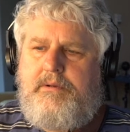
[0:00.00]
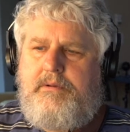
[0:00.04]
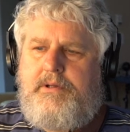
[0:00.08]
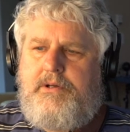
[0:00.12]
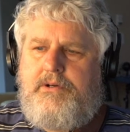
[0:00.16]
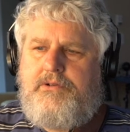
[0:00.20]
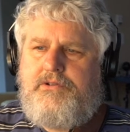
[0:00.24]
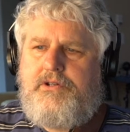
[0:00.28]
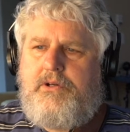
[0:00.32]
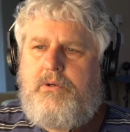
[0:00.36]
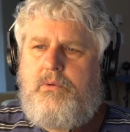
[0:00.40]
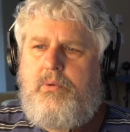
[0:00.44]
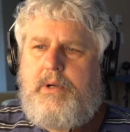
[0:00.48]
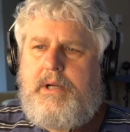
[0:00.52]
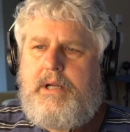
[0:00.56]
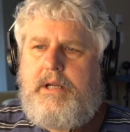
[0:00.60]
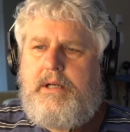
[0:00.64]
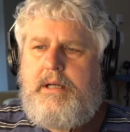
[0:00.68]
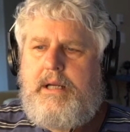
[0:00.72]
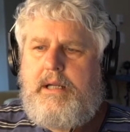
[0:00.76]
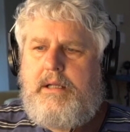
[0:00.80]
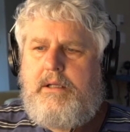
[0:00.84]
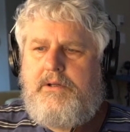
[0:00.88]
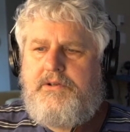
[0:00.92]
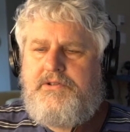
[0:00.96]
a quick
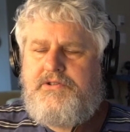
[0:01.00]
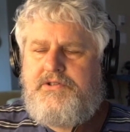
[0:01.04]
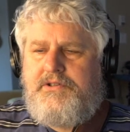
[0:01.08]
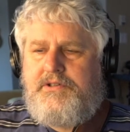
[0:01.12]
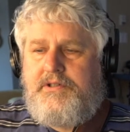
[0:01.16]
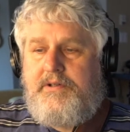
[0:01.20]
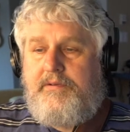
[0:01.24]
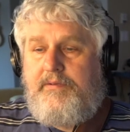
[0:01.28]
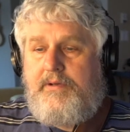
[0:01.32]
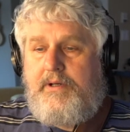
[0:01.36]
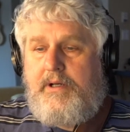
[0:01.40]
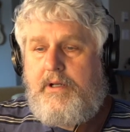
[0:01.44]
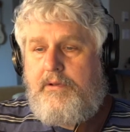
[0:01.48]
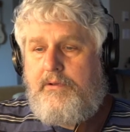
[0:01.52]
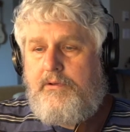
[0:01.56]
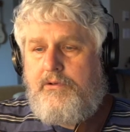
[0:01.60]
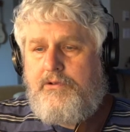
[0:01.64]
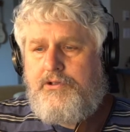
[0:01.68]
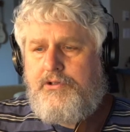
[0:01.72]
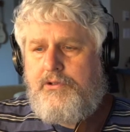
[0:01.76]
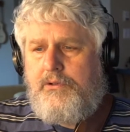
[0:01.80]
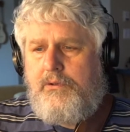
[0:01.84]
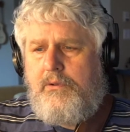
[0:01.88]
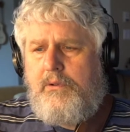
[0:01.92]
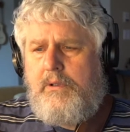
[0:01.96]
analysis of another
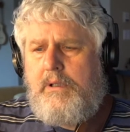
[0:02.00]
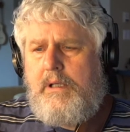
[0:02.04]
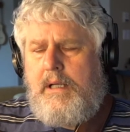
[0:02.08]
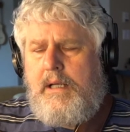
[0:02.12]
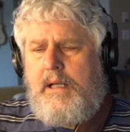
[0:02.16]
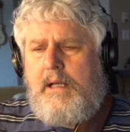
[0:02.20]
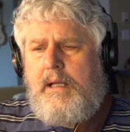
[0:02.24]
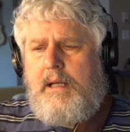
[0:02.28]
tune.